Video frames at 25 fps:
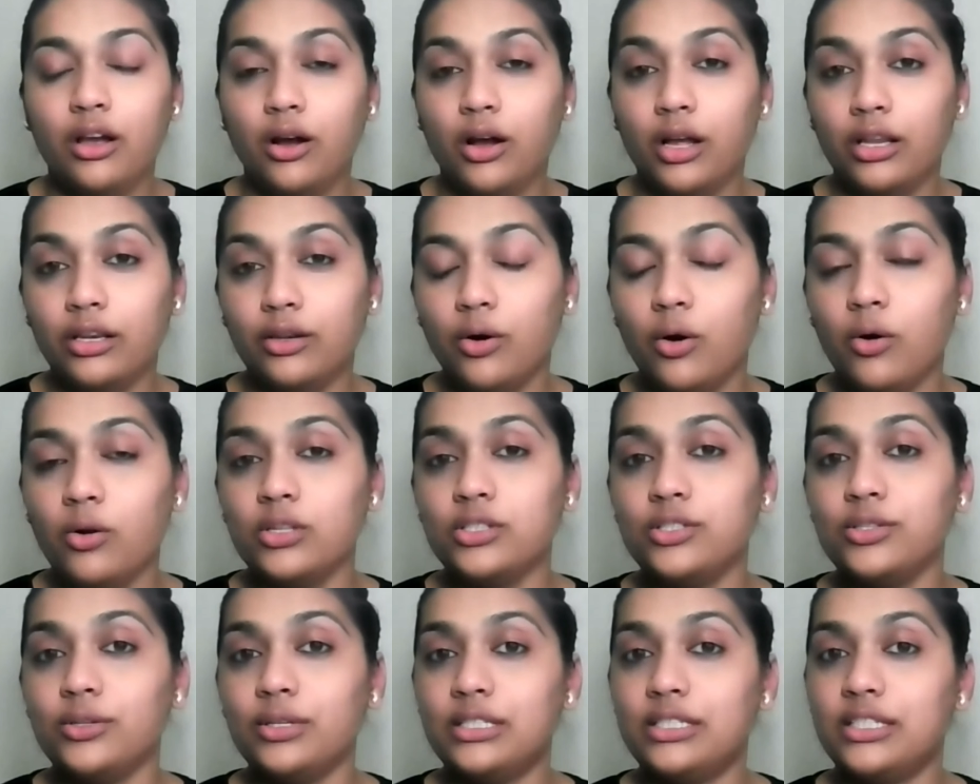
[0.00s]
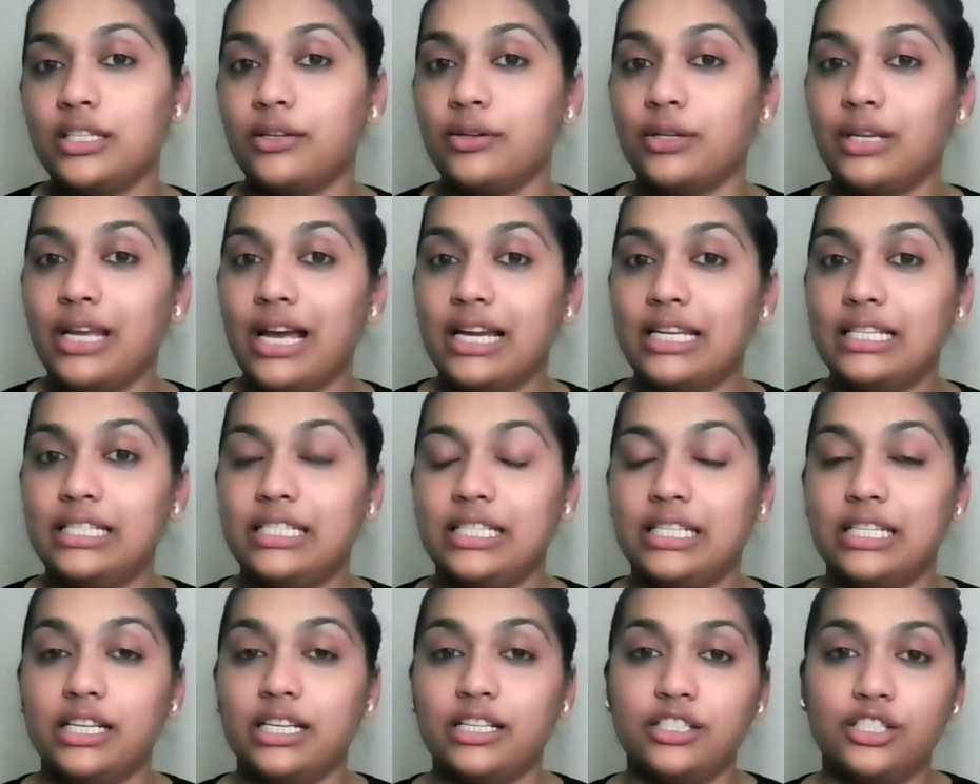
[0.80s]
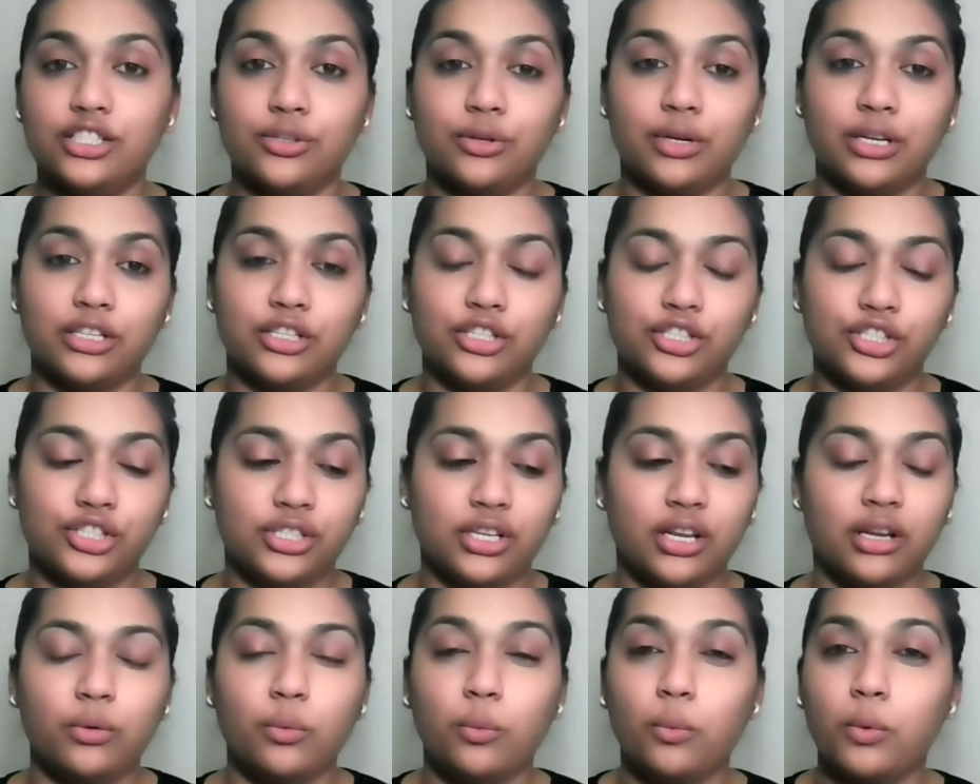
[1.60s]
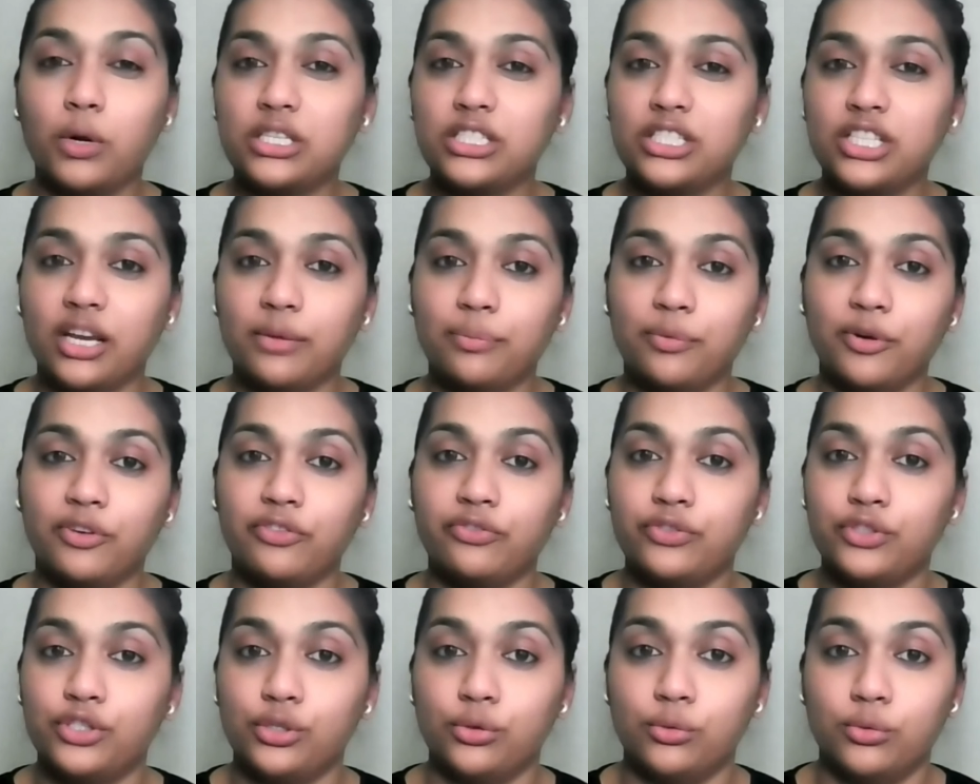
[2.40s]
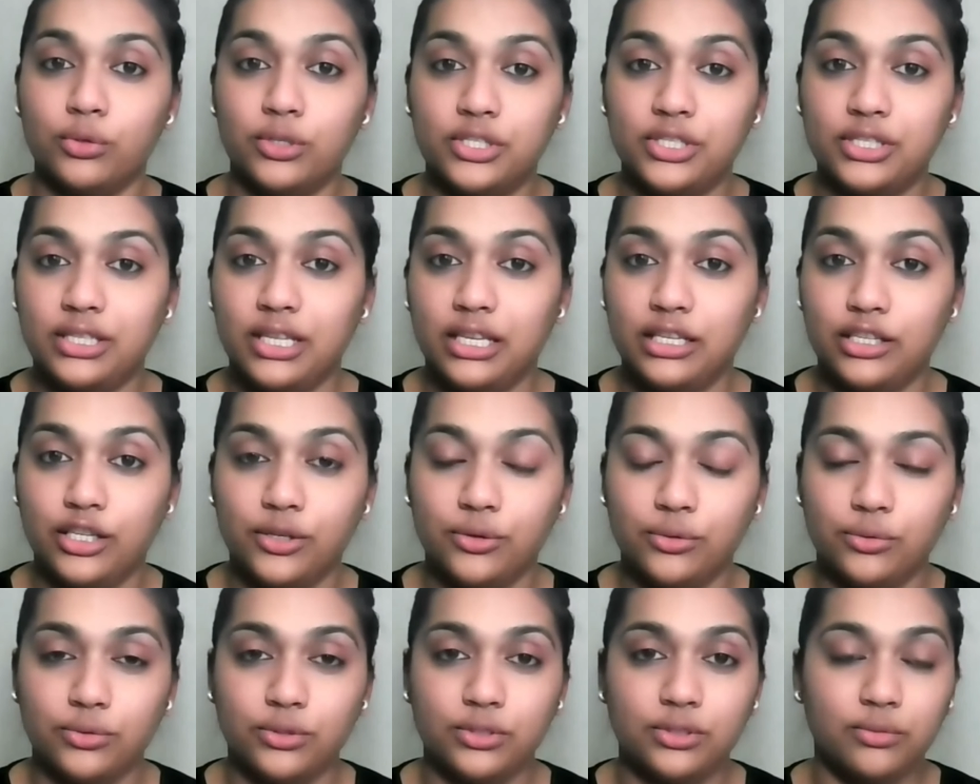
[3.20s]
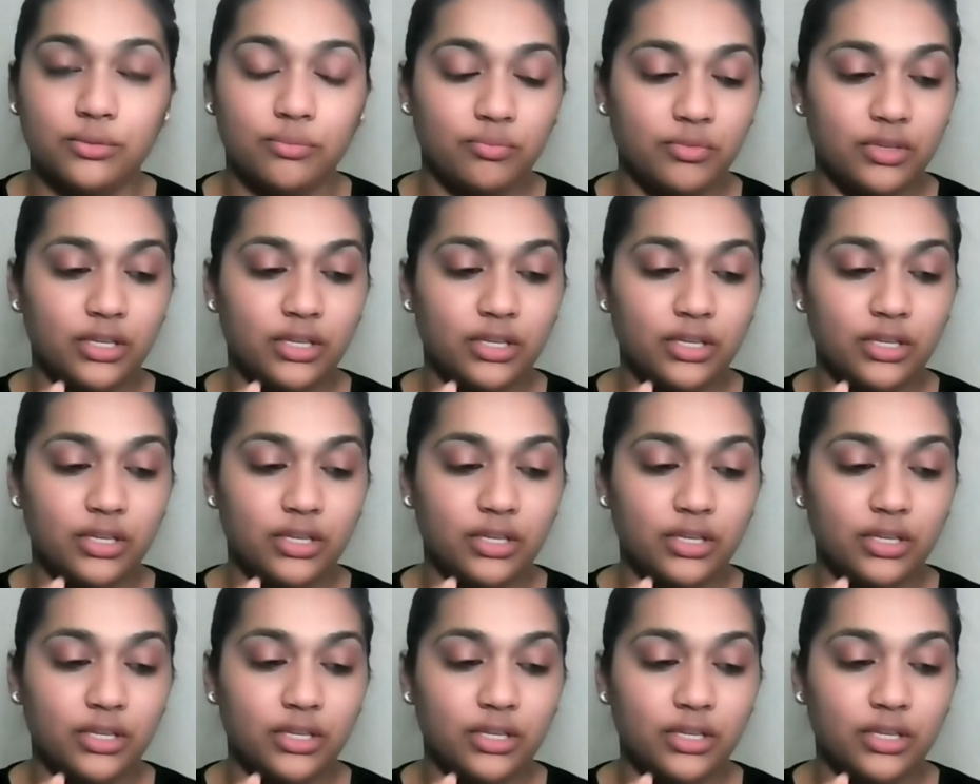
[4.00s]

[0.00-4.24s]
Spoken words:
And also it's a good idea to understand what type of tools they use.